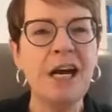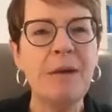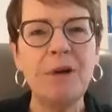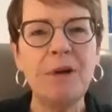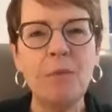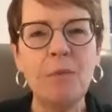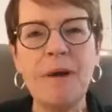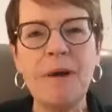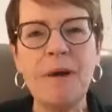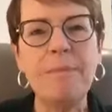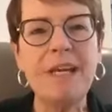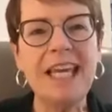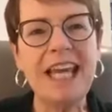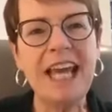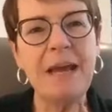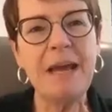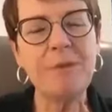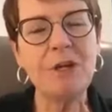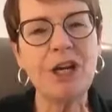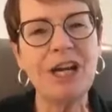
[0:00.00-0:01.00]
But what
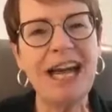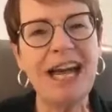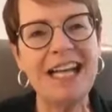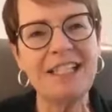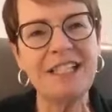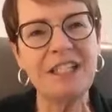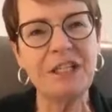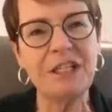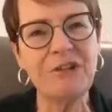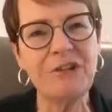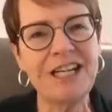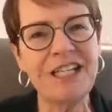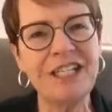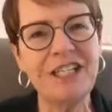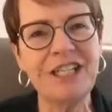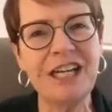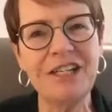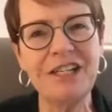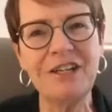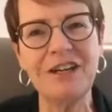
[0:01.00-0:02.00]
became your
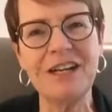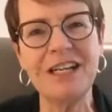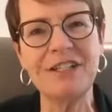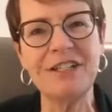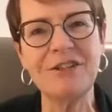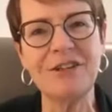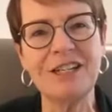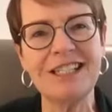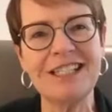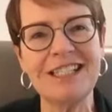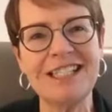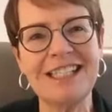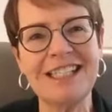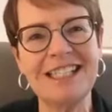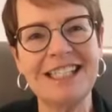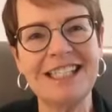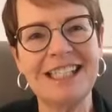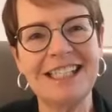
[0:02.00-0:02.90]
concentration and your interest?